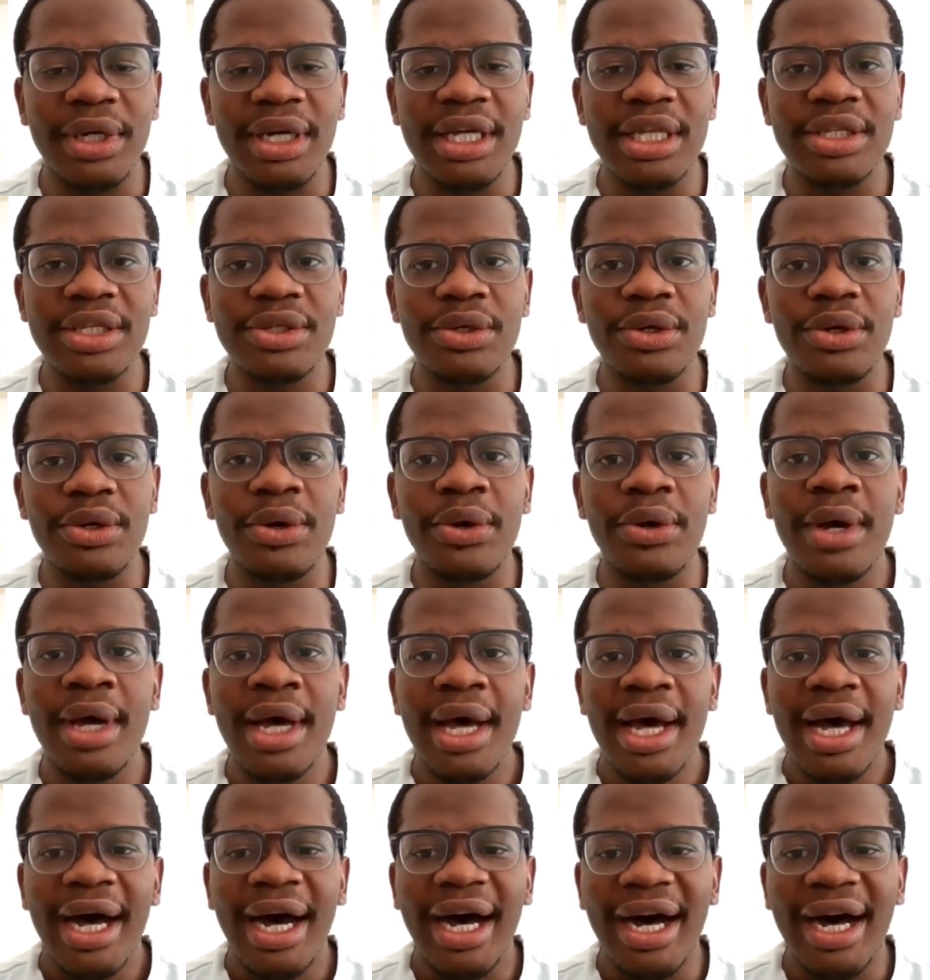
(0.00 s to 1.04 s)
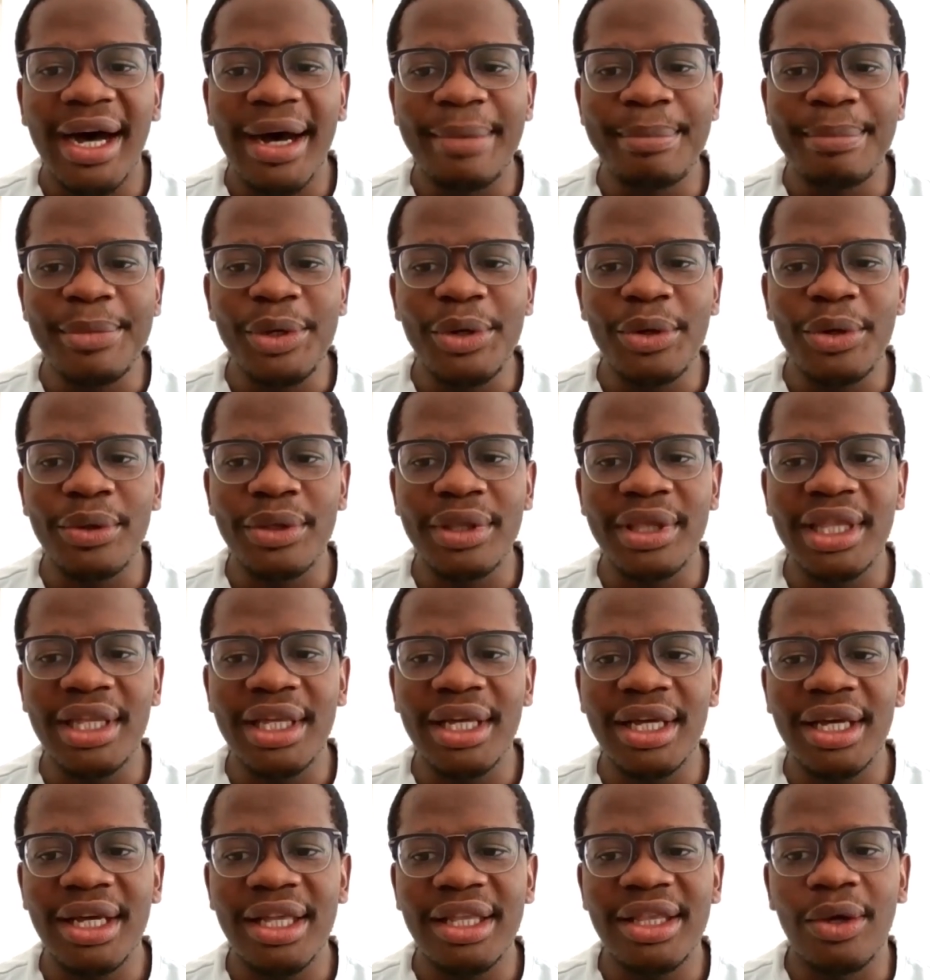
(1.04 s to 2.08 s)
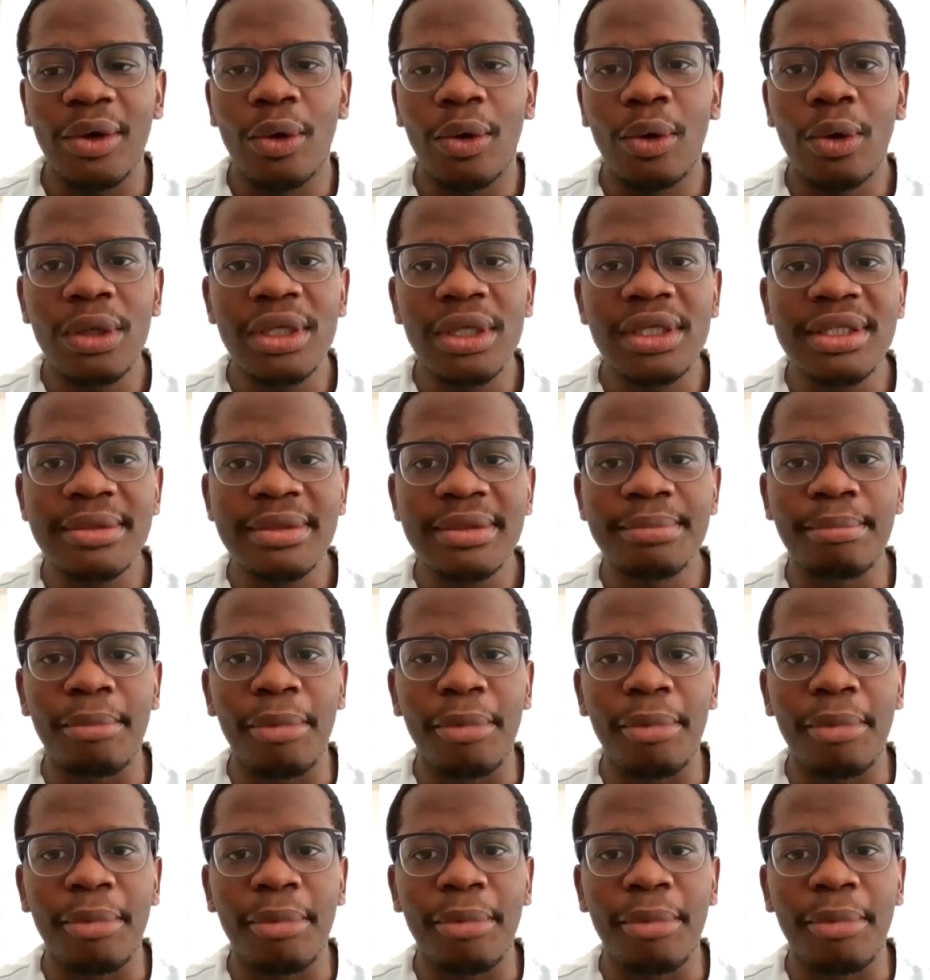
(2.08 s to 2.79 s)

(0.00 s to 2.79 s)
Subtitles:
And so, the old